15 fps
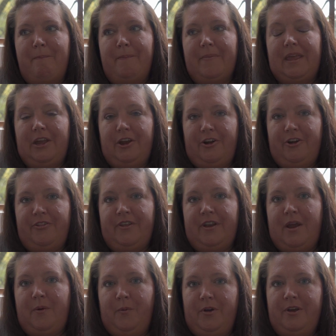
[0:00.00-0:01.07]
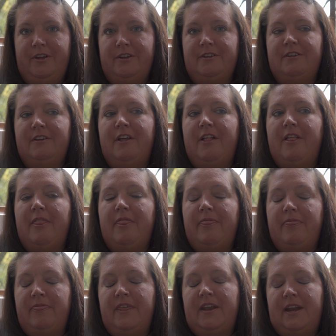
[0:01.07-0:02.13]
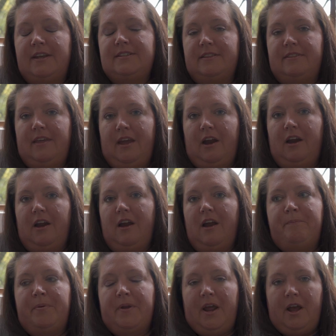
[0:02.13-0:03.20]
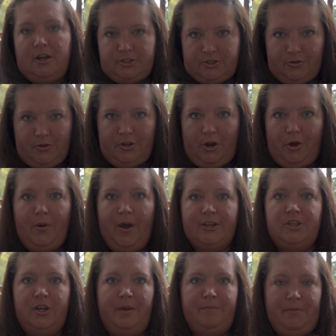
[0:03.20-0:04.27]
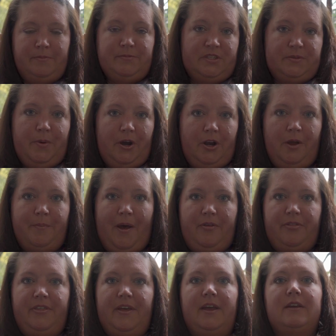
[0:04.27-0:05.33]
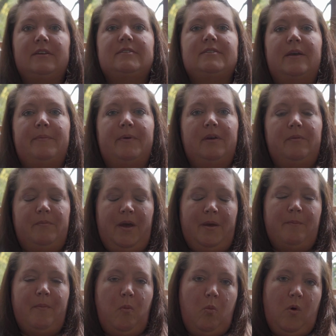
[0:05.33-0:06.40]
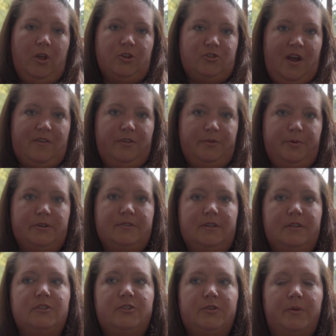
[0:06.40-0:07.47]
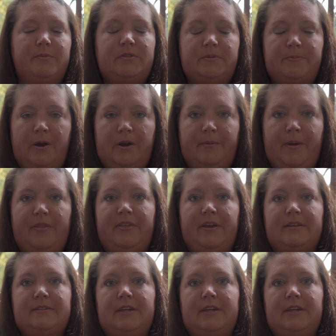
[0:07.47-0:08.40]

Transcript: here than I did there. But I also, I'm smart about things. I'm a well-traveled person, so I'm smart about things.